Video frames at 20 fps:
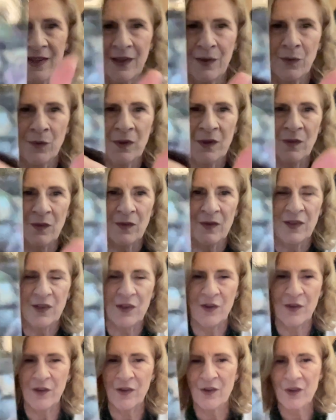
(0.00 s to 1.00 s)
What, you
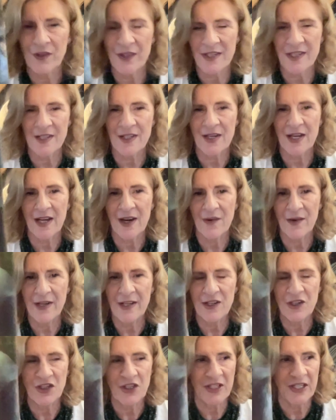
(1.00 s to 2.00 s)
know, you've got the Star
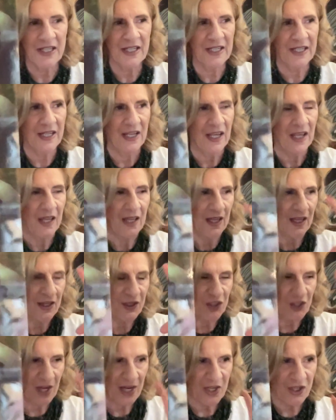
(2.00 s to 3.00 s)
energy here, a
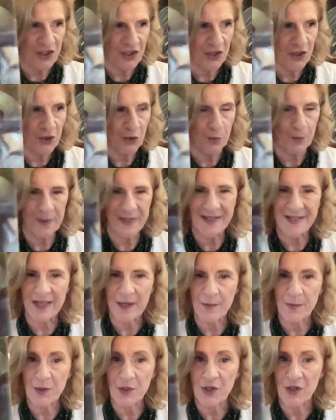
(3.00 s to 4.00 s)
change in your
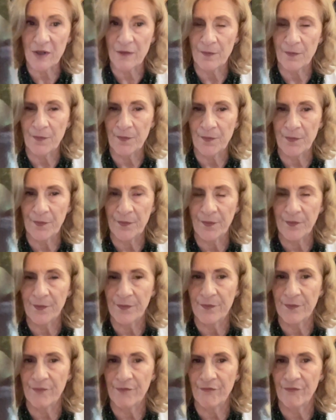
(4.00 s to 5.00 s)
perception.
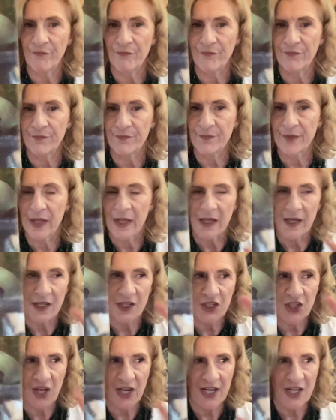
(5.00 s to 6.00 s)
A
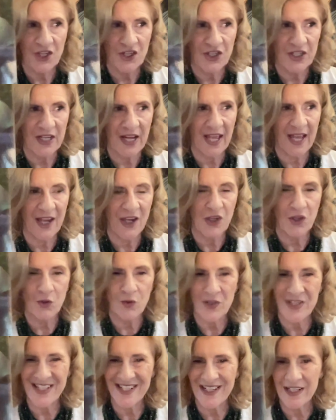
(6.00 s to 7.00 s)
change in how you're
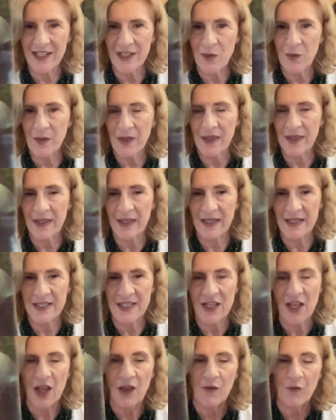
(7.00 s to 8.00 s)
dealing with
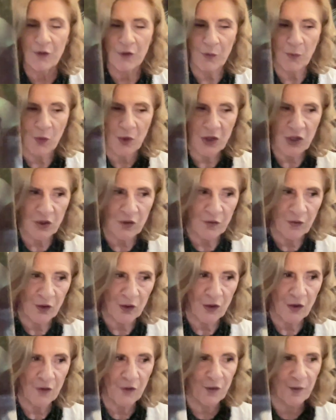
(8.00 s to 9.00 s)
things from what you've
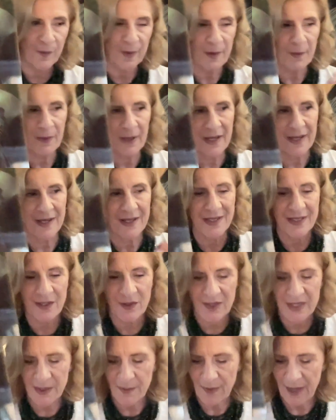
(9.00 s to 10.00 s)
learnt from the past. So
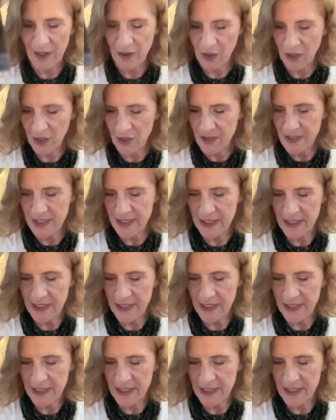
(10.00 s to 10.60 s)
it's about closing